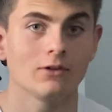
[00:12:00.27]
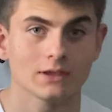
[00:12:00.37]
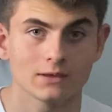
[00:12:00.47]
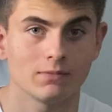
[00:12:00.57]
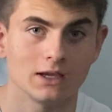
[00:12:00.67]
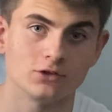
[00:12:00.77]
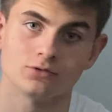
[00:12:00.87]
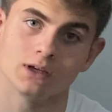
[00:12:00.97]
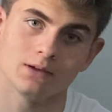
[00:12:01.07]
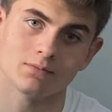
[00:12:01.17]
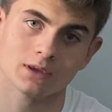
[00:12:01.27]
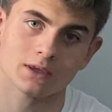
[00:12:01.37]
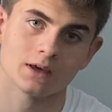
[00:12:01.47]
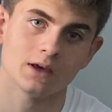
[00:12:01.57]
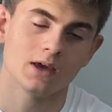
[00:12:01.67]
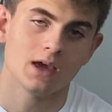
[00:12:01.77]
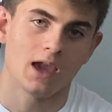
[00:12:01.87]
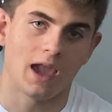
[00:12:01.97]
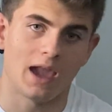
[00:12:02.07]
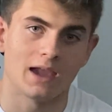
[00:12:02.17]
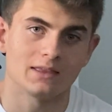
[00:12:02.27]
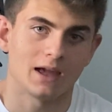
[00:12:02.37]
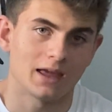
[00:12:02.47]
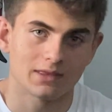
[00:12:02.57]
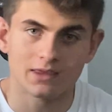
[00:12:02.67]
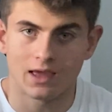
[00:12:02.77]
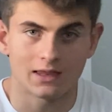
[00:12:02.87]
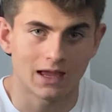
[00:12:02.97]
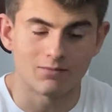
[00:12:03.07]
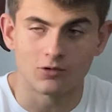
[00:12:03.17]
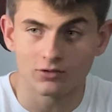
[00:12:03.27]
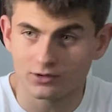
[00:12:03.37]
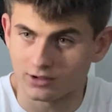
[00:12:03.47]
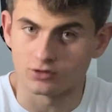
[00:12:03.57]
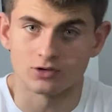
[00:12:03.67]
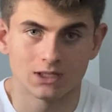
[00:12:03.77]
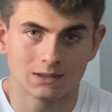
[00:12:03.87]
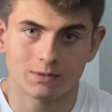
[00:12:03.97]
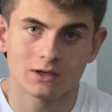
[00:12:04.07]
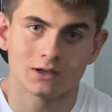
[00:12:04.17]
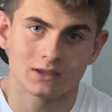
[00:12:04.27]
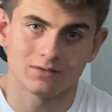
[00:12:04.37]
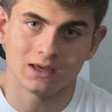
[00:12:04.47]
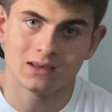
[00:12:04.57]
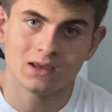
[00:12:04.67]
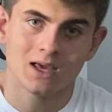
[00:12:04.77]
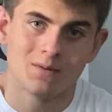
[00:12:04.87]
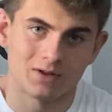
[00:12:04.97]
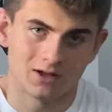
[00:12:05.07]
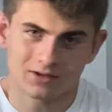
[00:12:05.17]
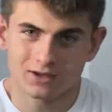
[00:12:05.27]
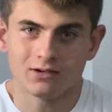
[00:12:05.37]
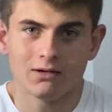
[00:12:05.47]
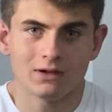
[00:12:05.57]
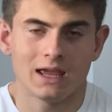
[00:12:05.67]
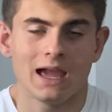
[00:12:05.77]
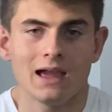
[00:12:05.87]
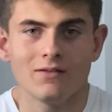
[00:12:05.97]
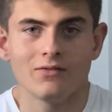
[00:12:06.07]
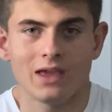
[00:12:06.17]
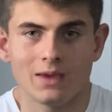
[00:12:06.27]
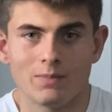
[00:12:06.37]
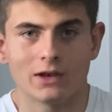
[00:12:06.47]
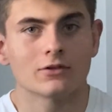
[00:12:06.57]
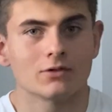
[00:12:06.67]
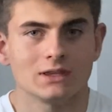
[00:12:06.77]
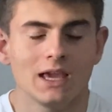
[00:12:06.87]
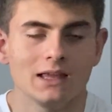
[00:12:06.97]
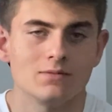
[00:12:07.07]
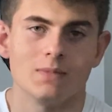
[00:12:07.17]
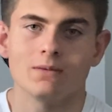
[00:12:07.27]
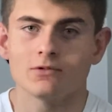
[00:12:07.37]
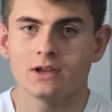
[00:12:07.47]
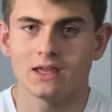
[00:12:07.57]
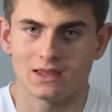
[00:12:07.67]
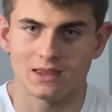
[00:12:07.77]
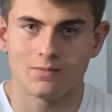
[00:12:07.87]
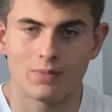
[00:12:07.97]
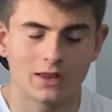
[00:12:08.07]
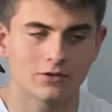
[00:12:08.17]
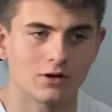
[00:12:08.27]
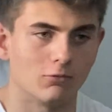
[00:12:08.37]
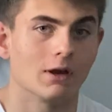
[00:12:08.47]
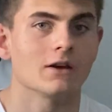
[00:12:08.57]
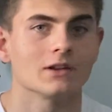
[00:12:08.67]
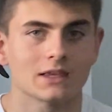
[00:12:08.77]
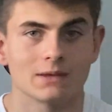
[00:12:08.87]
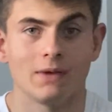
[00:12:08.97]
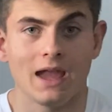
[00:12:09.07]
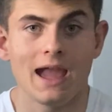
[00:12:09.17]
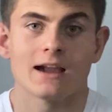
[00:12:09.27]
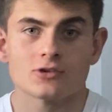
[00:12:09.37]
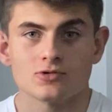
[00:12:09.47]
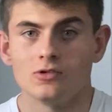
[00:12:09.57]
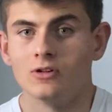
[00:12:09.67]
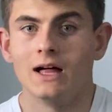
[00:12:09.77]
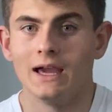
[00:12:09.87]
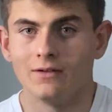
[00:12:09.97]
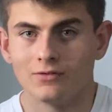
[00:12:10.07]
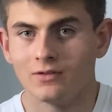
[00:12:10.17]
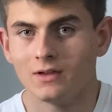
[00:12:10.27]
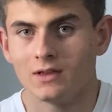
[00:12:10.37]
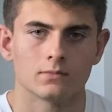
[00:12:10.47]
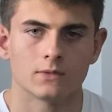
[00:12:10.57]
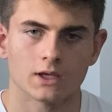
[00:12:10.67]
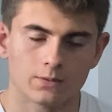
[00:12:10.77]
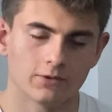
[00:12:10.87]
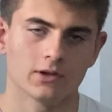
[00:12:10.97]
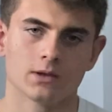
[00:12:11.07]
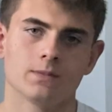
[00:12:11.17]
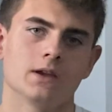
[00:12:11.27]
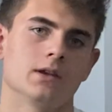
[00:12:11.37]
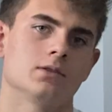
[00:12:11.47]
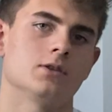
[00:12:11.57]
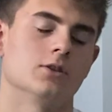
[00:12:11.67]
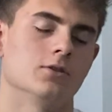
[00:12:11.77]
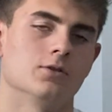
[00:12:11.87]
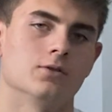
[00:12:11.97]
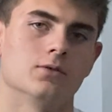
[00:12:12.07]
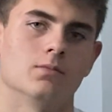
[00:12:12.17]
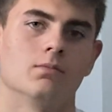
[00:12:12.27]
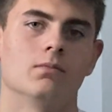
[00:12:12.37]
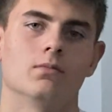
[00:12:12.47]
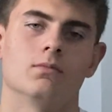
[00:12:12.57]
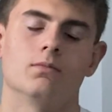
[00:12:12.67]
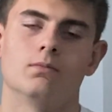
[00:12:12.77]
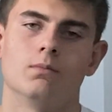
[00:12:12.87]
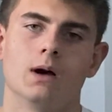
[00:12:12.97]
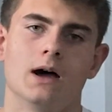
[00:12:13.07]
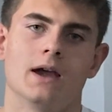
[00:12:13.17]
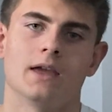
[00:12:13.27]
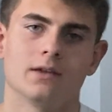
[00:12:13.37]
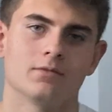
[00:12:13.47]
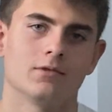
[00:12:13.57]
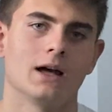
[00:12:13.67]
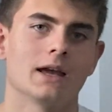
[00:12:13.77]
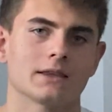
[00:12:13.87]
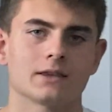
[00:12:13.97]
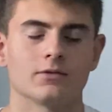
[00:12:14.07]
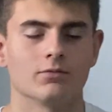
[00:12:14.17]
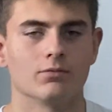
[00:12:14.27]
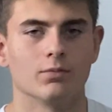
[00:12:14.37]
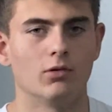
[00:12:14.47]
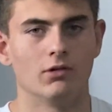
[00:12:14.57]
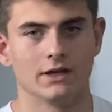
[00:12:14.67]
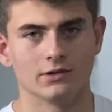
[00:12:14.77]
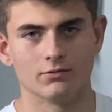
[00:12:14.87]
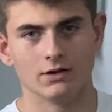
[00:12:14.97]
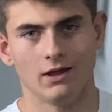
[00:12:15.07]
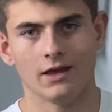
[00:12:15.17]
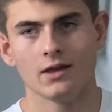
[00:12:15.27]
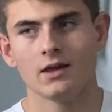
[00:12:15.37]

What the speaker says: as in my dreams. And I'd have more lucid dreams because of it, but also I would have a better retained memory and a better awareness of my actual life. This brings me to my last point, really,